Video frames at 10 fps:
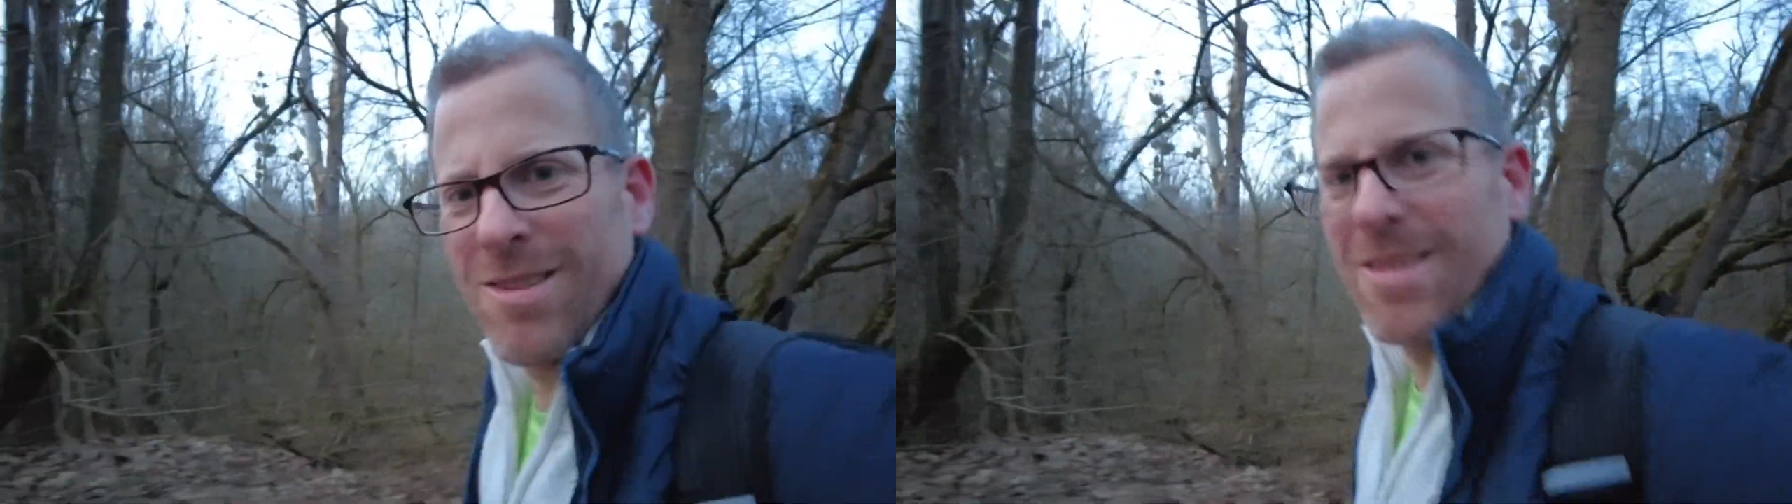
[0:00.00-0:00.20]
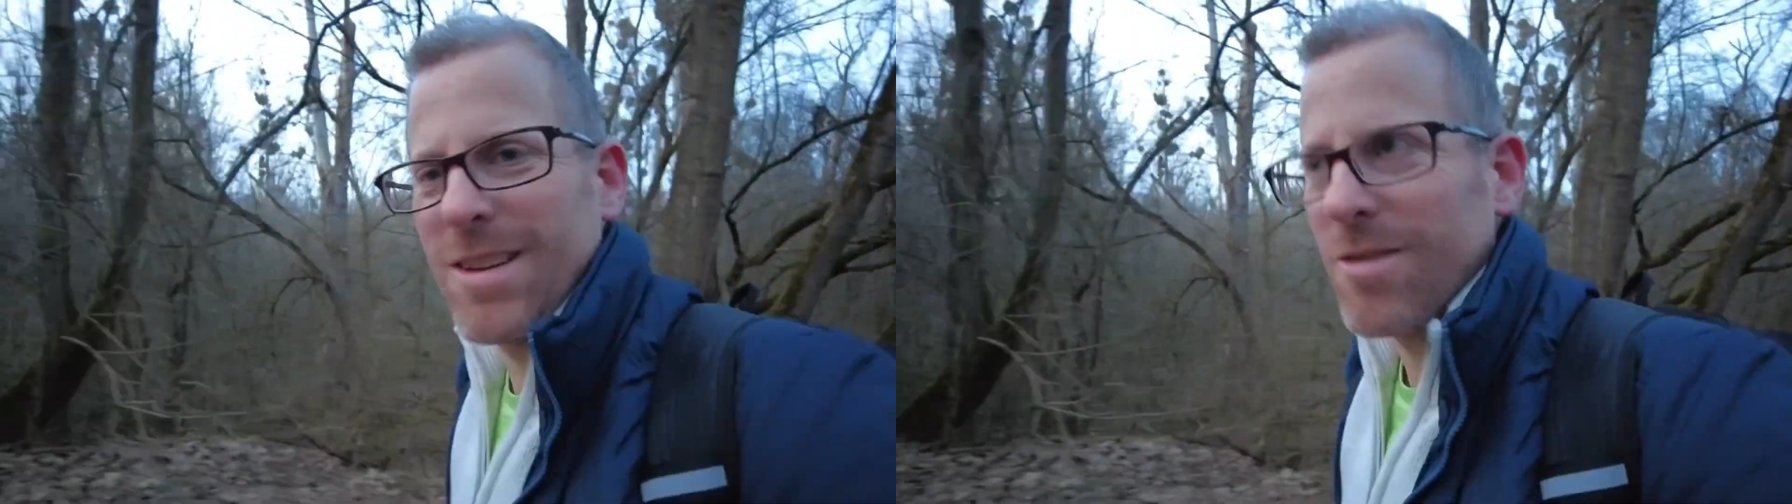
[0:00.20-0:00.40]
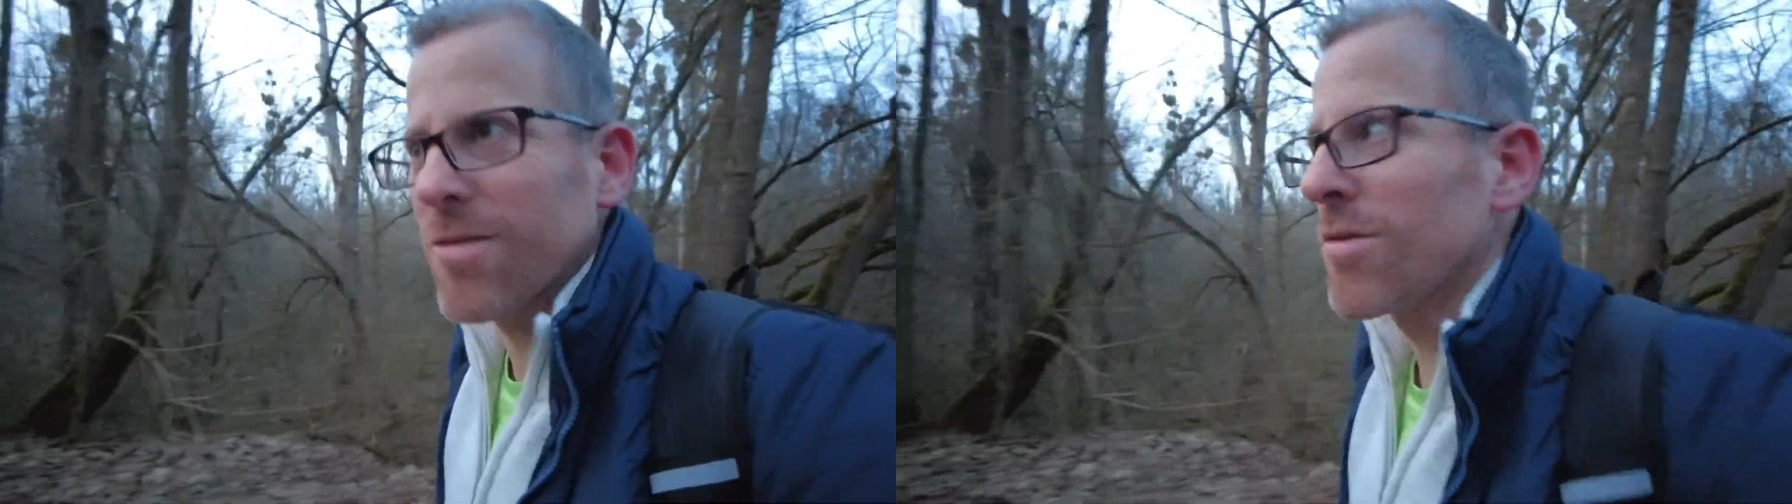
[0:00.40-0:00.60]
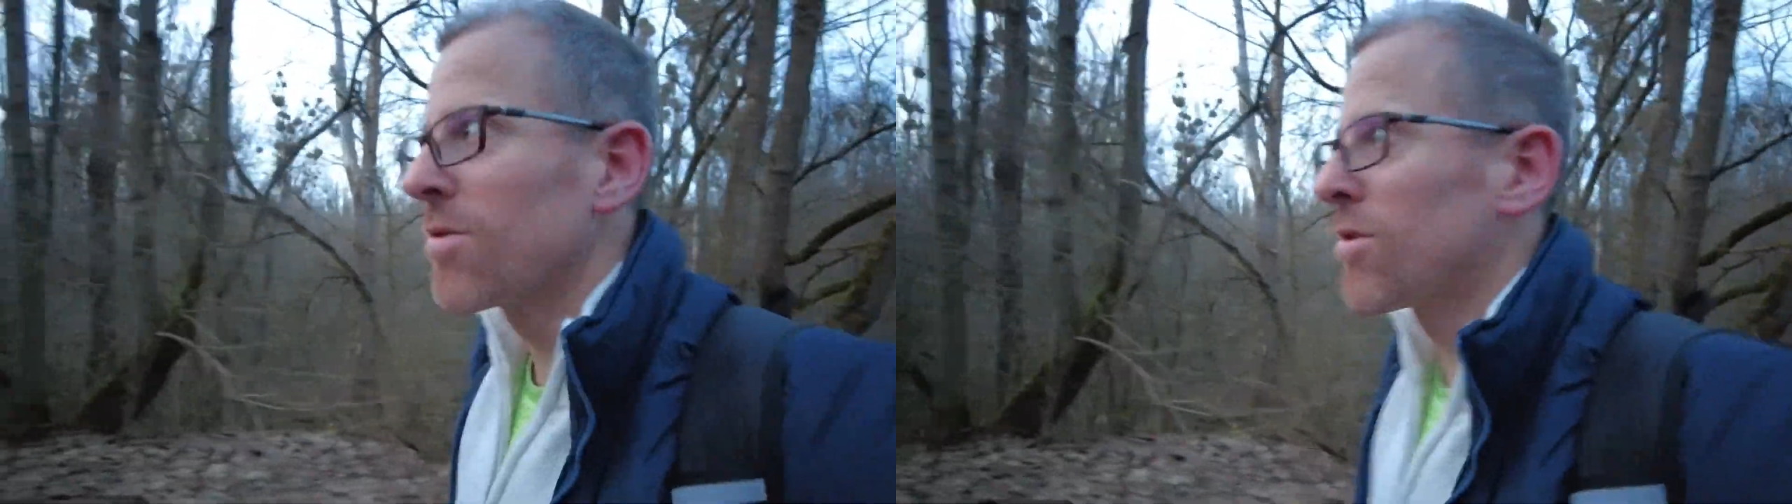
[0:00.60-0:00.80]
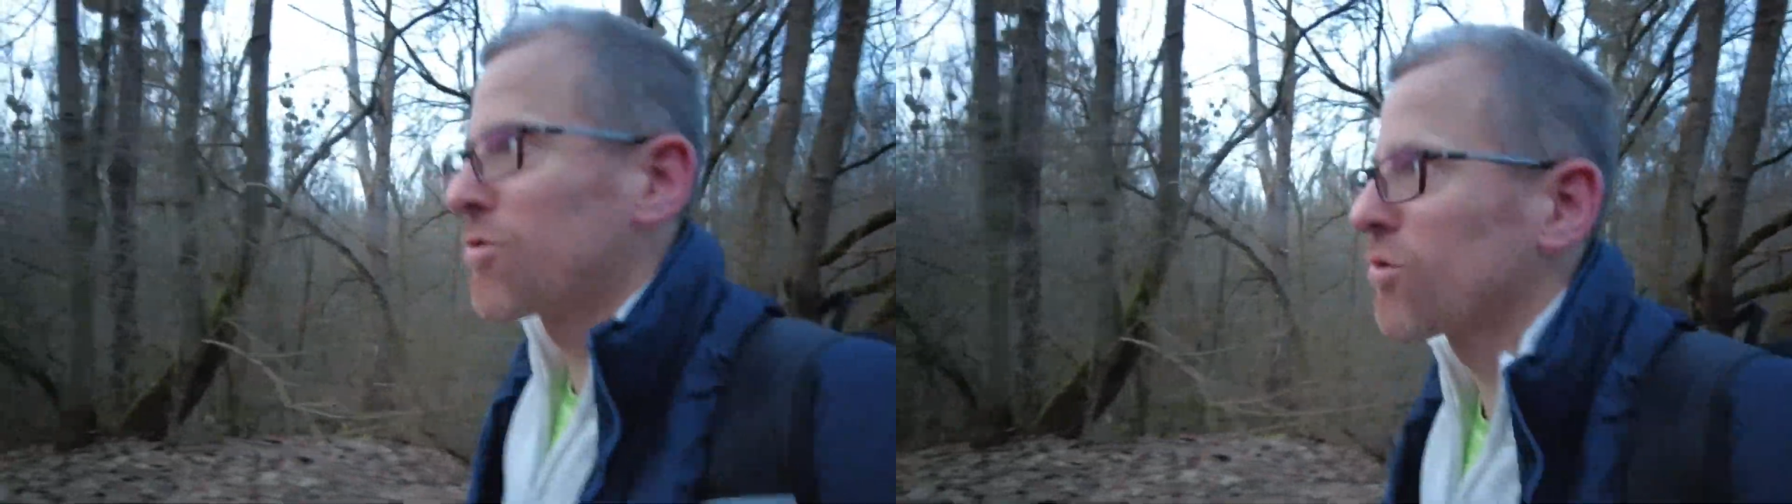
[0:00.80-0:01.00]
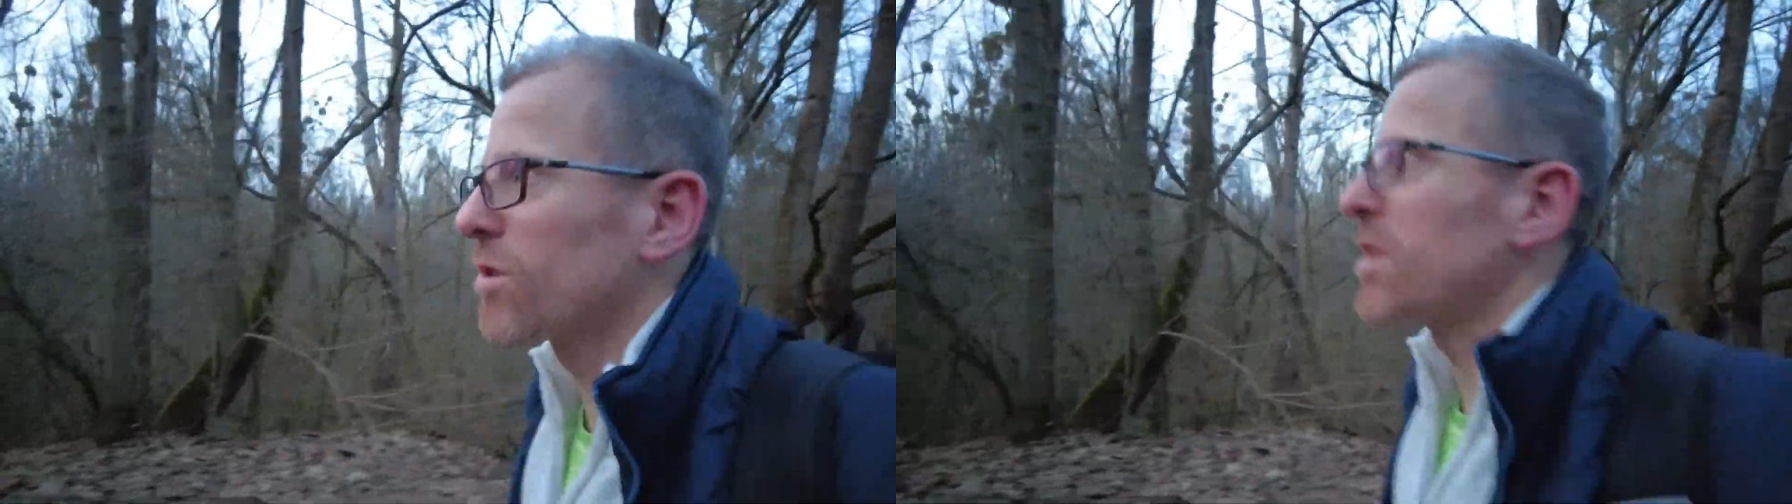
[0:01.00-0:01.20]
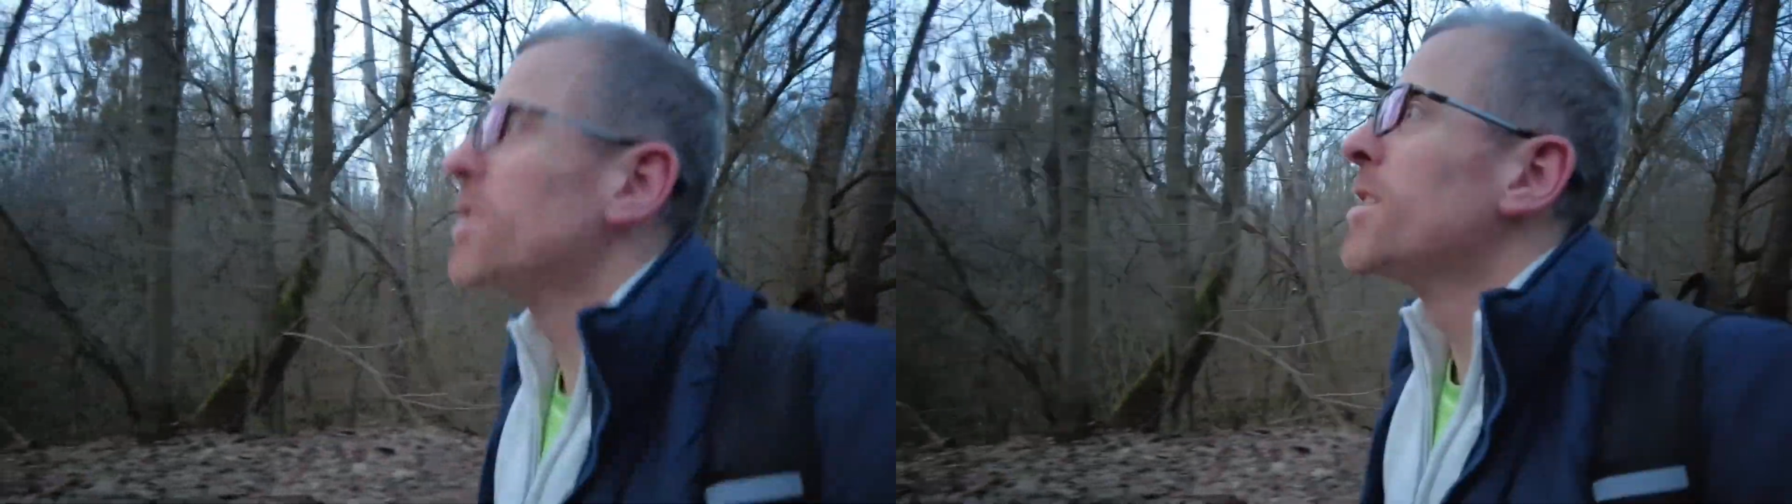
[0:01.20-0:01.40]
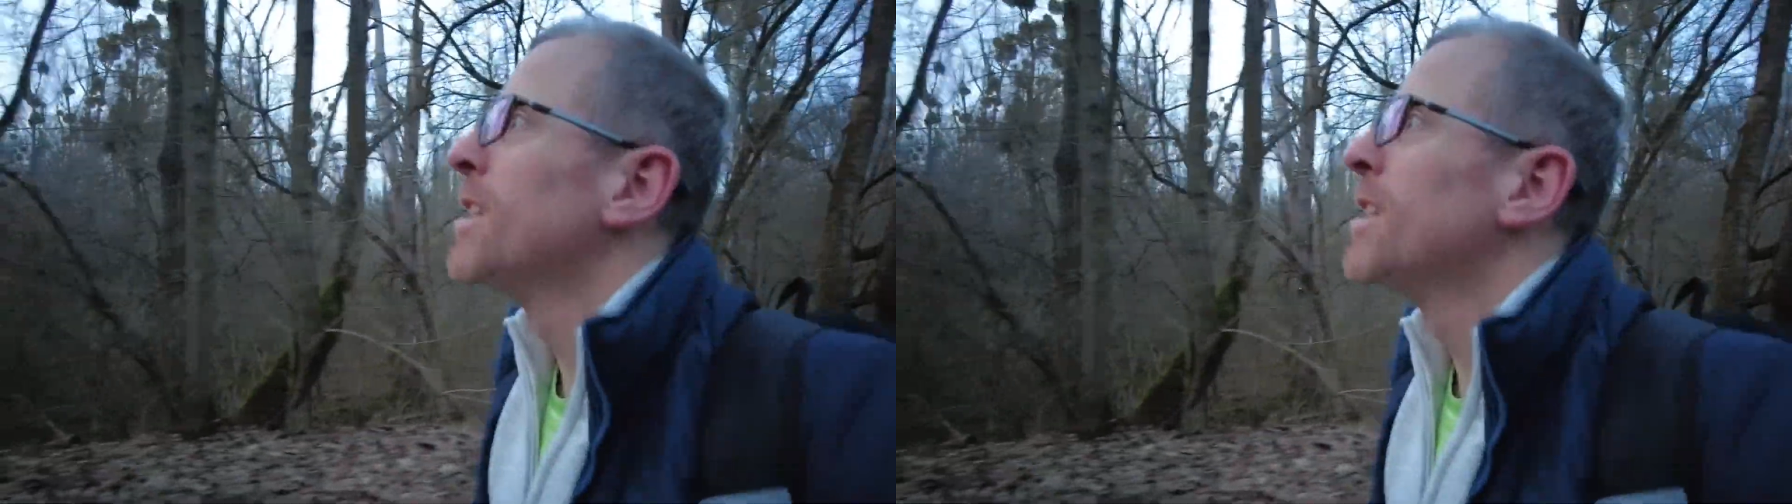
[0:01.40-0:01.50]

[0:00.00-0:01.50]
like truly,